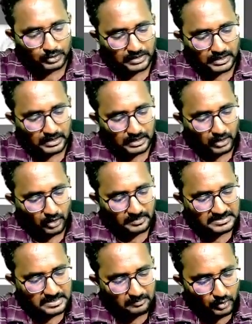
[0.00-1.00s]
that, how much
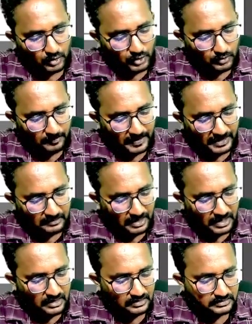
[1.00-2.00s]
amount you paid,
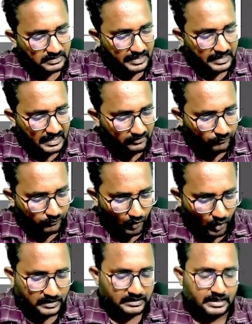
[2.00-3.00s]
ma?
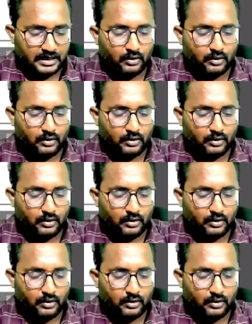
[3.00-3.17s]
3,40,000